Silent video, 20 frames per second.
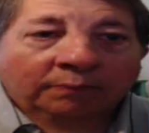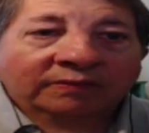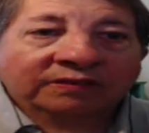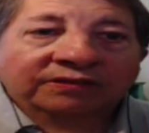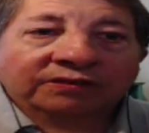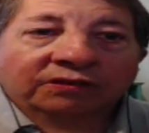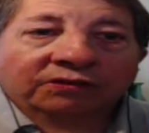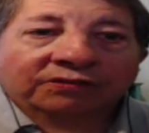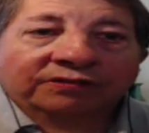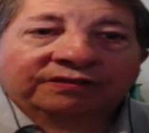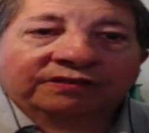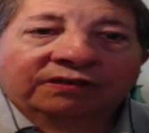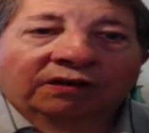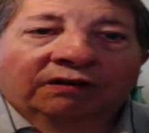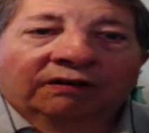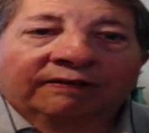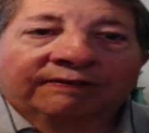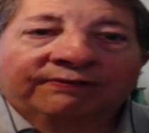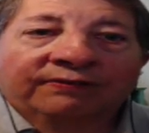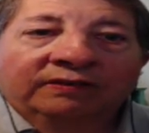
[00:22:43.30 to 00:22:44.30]
Thomas
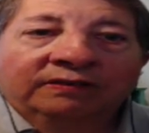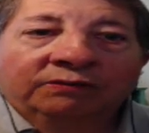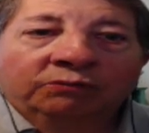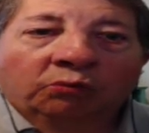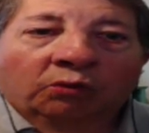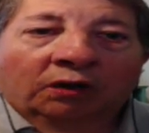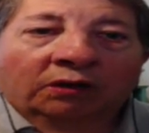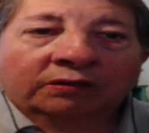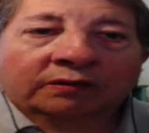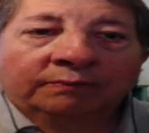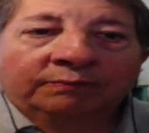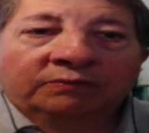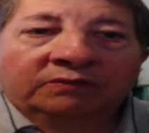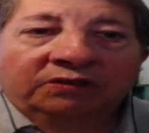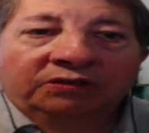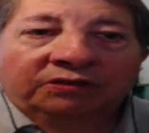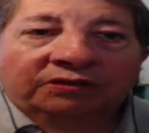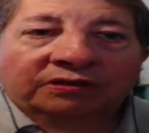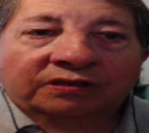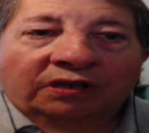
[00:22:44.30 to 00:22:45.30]
O'Sullivan, welcome
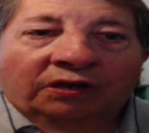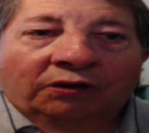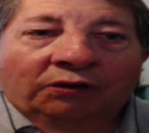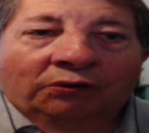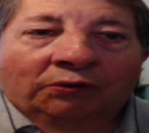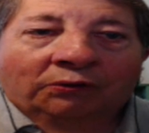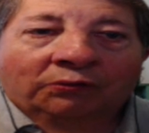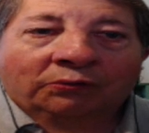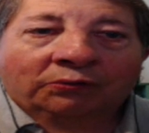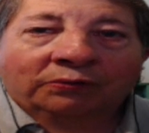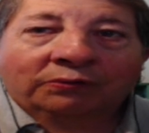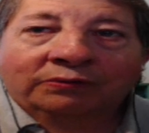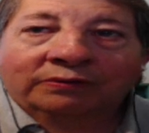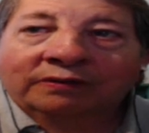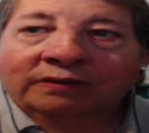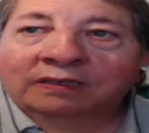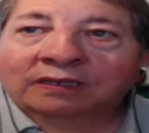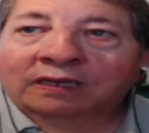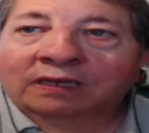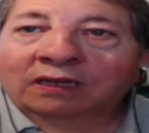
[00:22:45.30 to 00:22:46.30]
to the show.
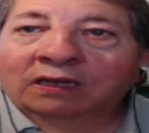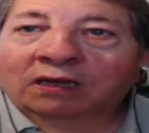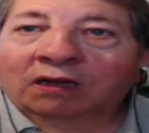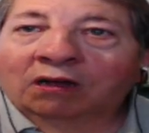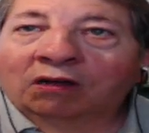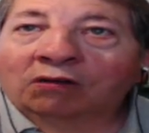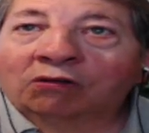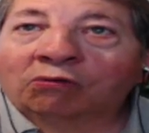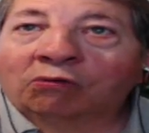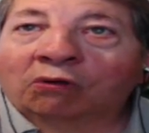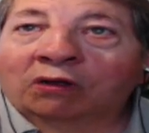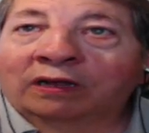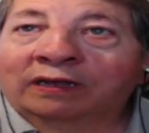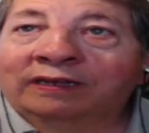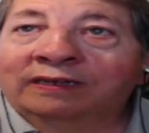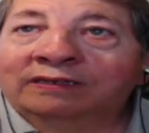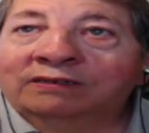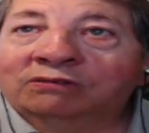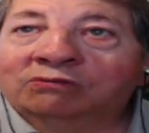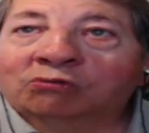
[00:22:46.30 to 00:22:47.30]
All
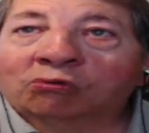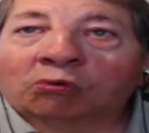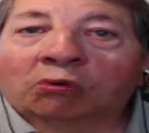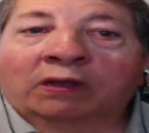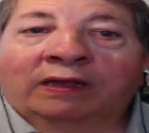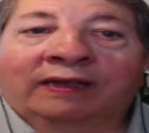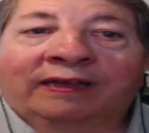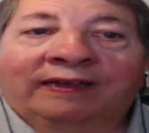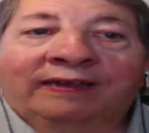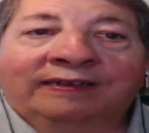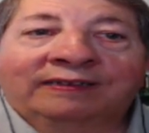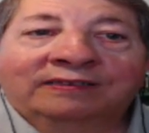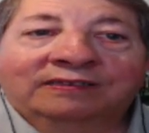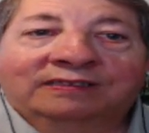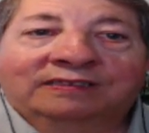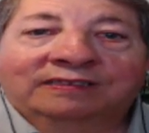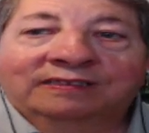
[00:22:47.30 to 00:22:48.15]
right, great.